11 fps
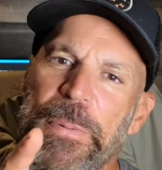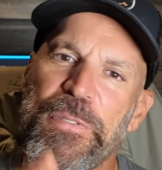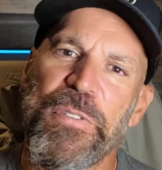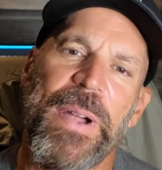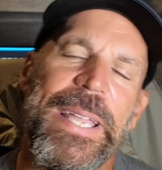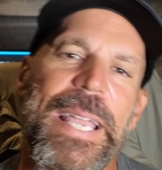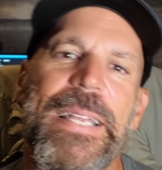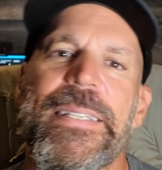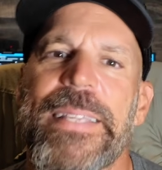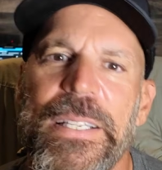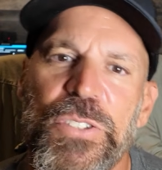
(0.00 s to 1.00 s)
before I get
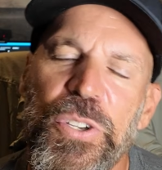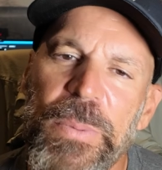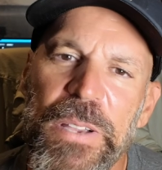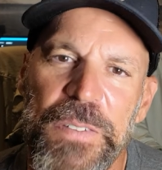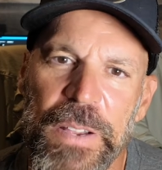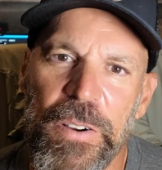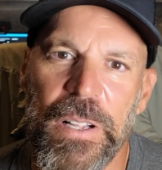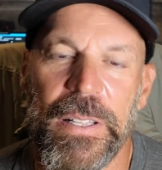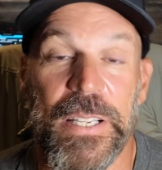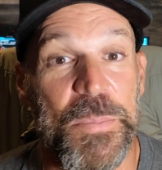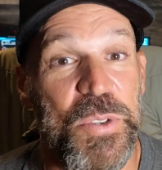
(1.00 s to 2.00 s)
into that, do me a favor,
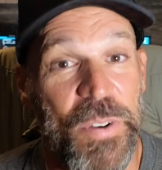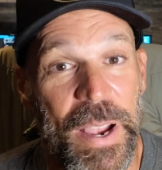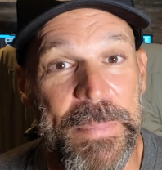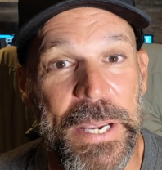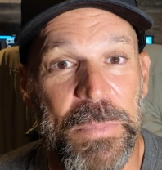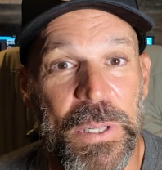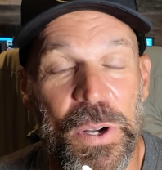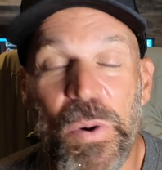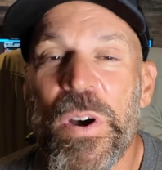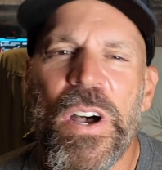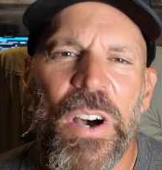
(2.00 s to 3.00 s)
click subscribe down
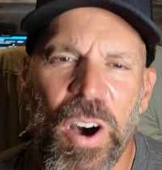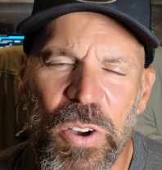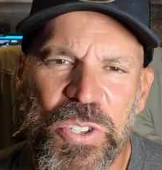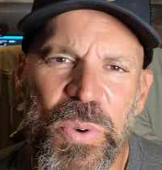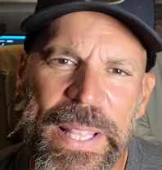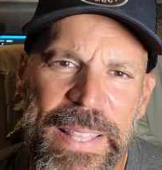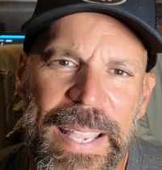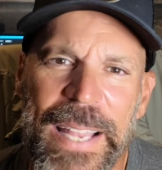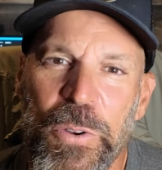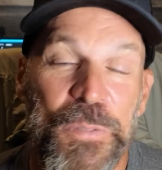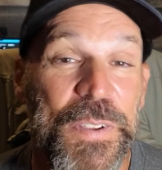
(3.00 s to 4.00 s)
below. Also hit the
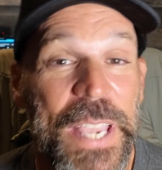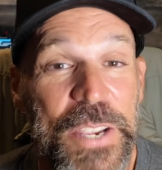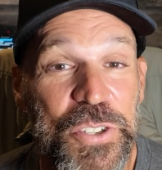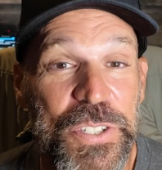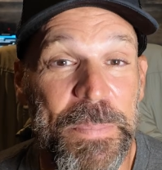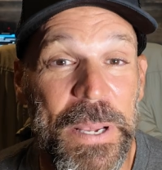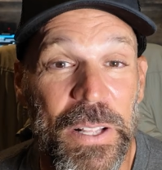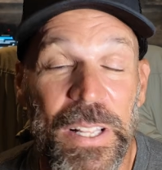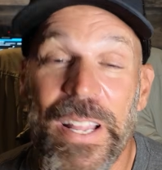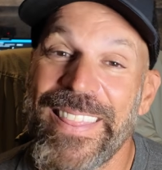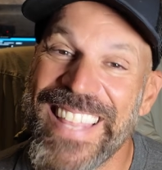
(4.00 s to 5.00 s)
get notifications bell.
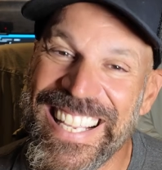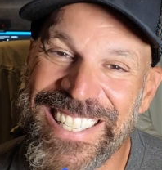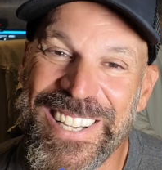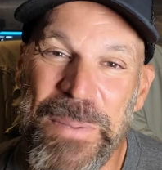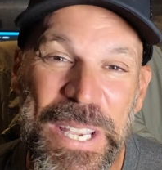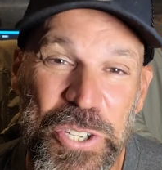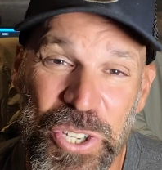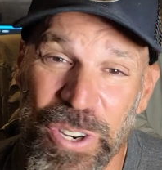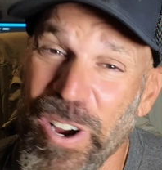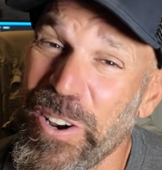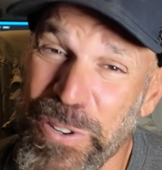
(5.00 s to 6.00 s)
That's gonna make
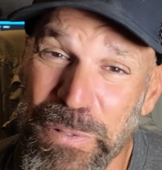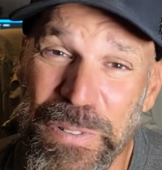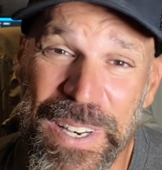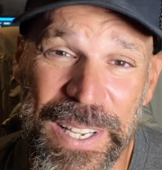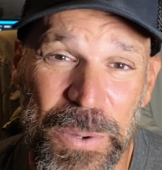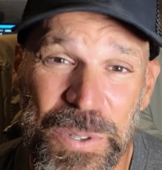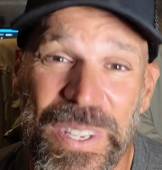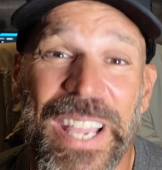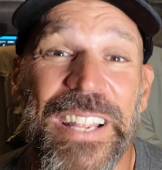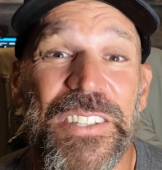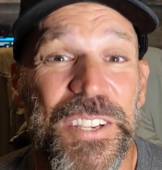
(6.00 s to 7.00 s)
sure our new videos
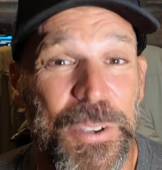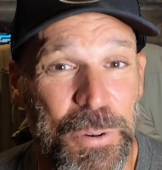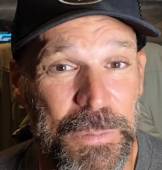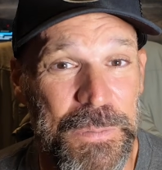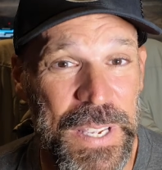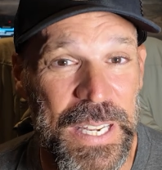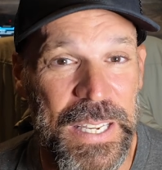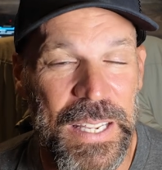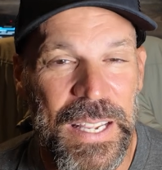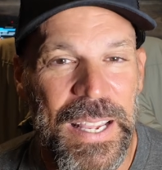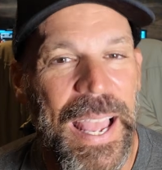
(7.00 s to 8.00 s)
get into your feed.
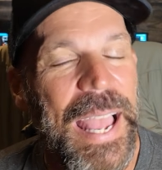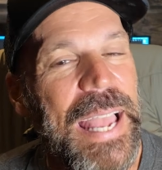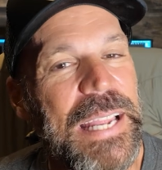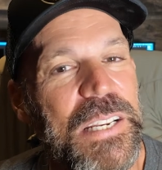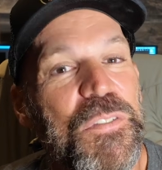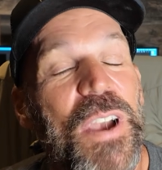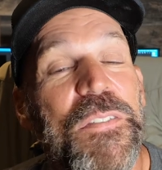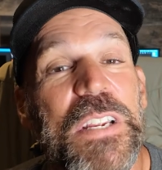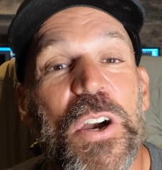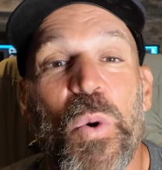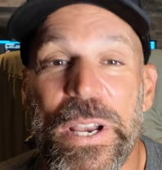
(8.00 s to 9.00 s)
And if you have
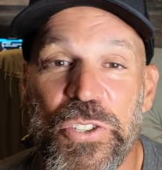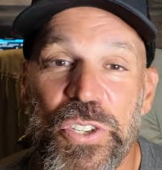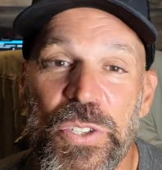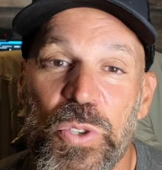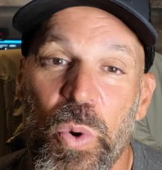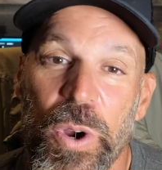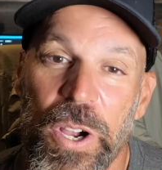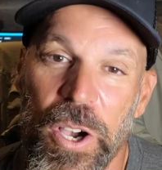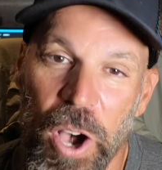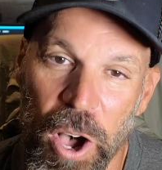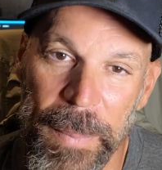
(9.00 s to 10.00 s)
any questions or
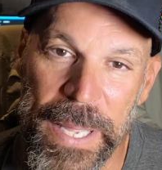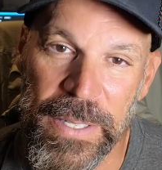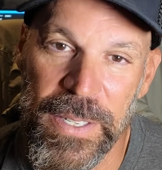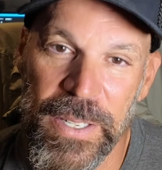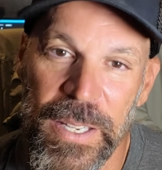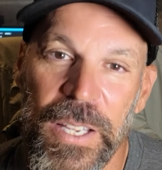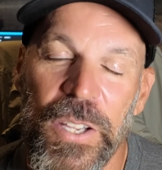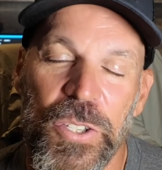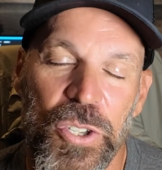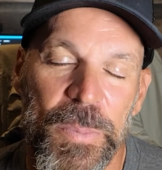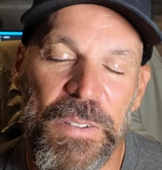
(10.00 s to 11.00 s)
comments,
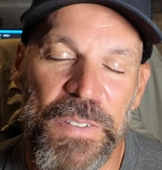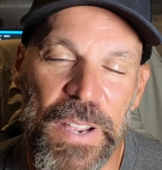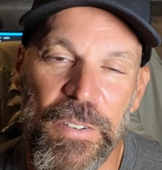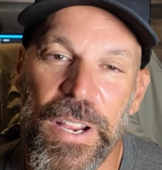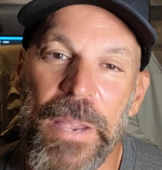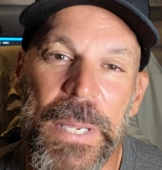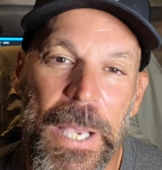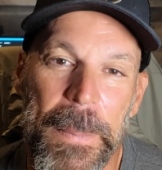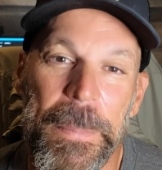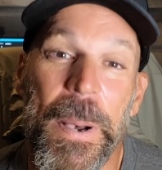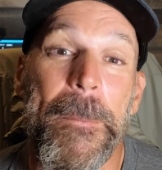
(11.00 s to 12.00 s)
do me a favor, hit me
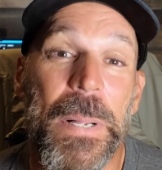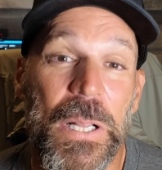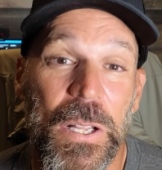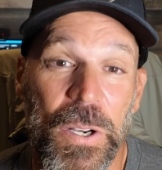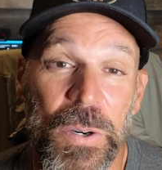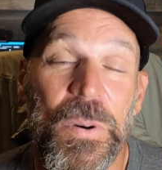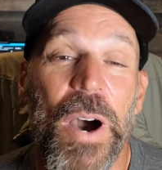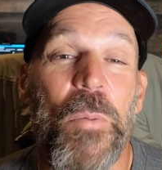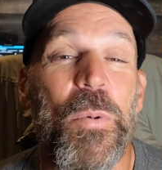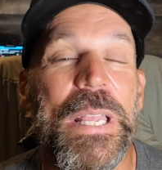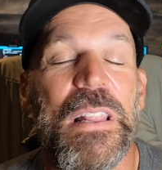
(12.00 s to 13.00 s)
up below.
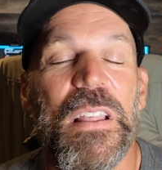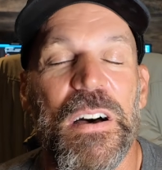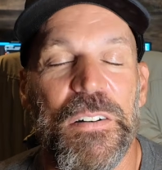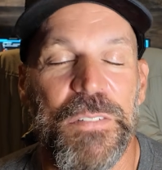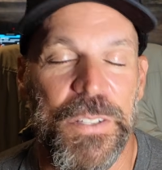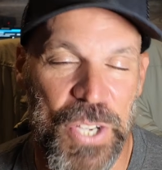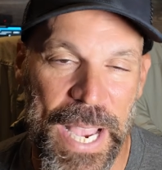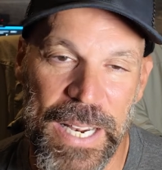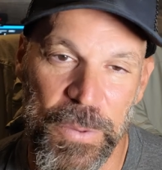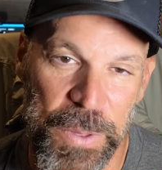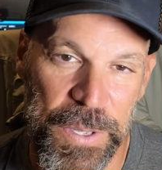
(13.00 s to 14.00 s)
We love
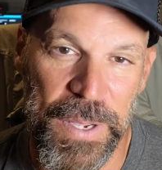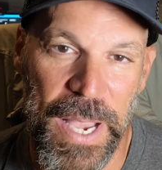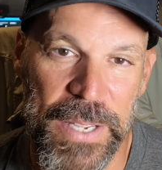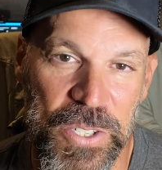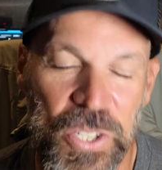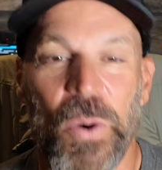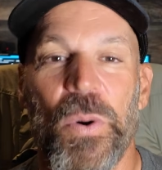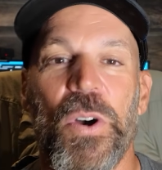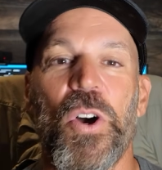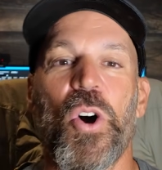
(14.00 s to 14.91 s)
chatting with you guys. So,